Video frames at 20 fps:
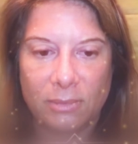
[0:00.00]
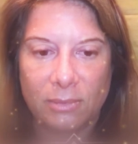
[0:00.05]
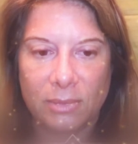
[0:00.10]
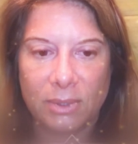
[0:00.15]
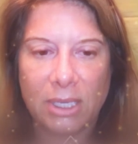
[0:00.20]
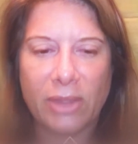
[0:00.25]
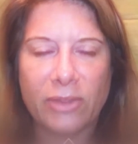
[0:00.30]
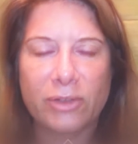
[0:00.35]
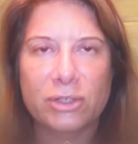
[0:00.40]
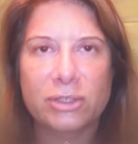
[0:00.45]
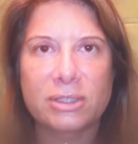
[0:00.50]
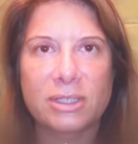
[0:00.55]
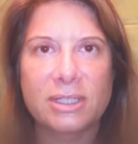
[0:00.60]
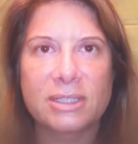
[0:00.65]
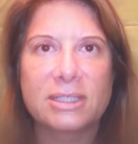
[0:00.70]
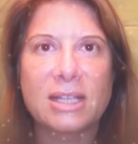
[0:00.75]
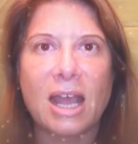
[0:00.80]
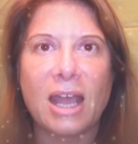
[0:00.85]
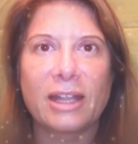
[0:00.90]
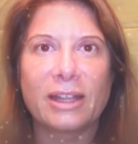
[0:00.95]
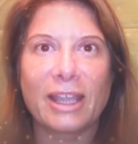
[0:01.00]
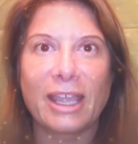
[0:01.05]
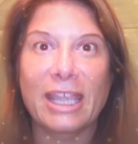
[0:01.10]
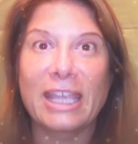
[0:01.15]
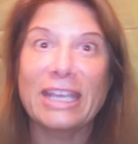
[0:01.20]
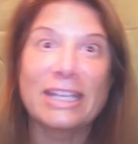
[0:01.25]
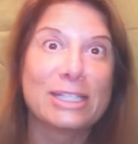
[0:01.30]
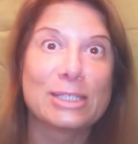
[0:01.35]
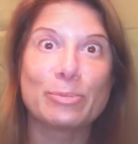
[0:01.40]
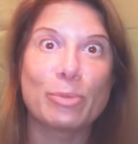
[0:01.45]
yeah, there's it's not like
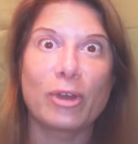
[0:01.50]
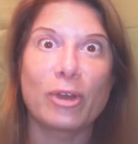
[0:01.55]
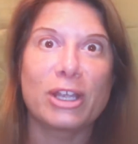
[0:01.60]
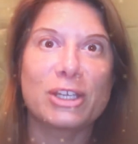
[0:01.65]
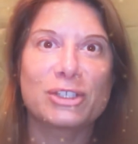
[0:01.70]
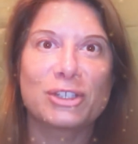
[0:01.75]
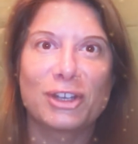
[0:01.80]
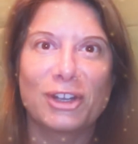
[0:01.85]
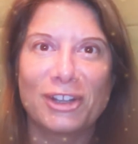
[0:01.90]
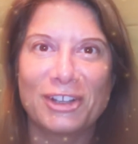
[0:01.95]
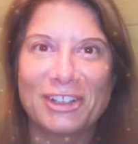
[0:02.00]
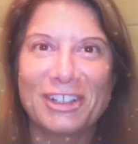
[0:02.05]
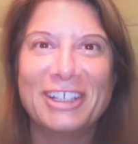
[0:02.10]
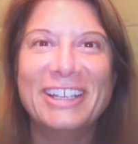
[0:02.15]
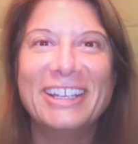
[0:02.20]
inspirational.